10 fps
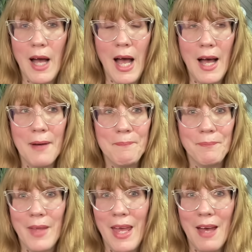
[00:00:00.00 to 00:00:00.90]

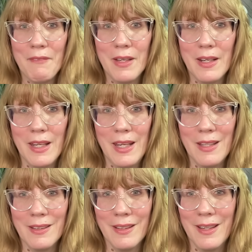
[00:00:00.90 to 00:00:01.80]
They have it
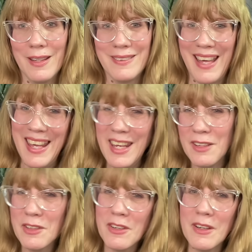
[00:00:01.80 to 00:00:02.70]
in like the
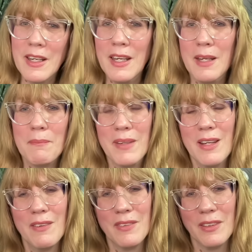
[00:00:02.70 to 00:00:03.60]
hand cream, you
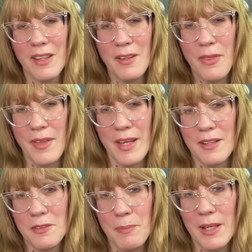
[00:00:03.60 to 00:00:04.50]
know, the little
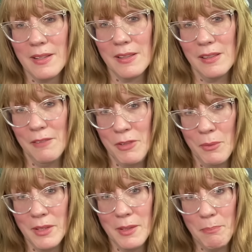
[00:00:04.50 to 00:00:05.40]
things, but if you
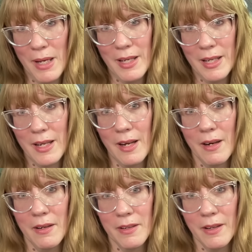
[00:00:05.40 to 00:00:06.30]
want the body
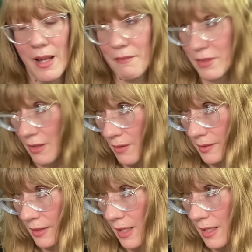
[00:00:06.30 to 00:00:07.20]
care, you're going to have to go
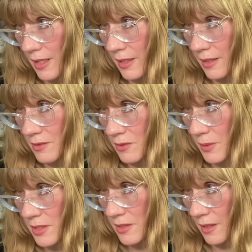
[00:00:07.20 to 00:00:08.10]
online. It's
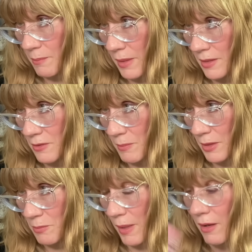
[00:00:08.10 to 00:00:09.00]
sweet jelly beans,
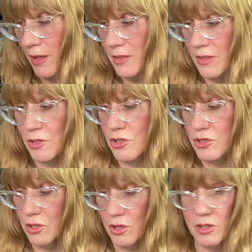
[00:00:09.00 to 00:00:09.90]
mixed berries, and
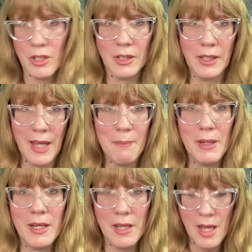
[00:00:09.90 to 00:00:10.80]
sugared
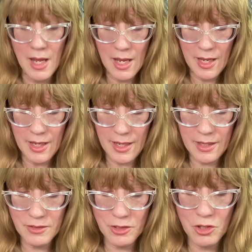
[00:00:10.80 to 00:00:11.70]
lemon.
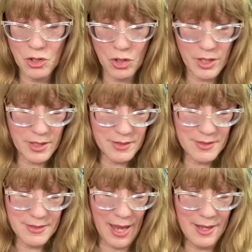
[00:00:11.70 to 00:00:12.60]
It is a good
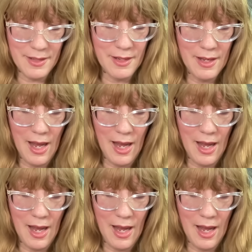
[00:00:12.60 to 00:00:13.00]
scent.